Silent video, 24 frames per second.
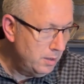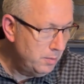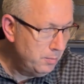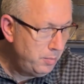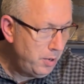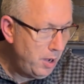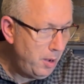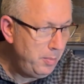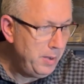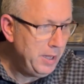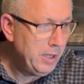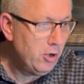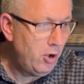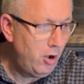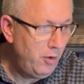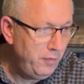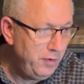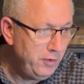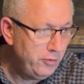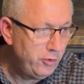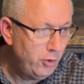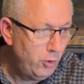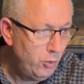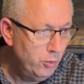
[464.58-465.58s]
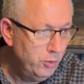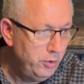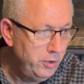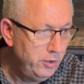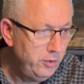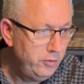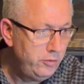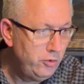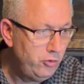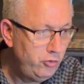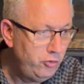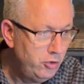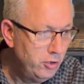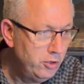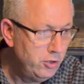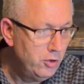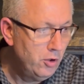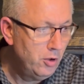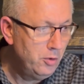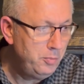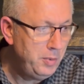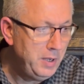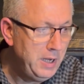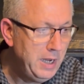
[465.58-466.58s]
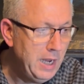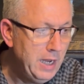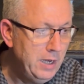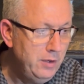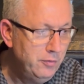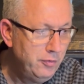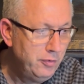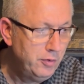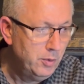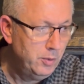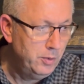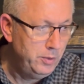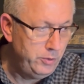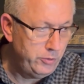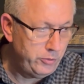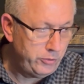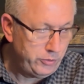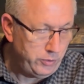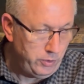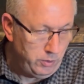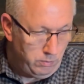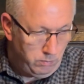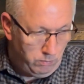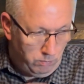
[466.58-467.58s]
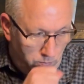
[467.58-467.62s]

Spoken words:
public office holders should not be influenced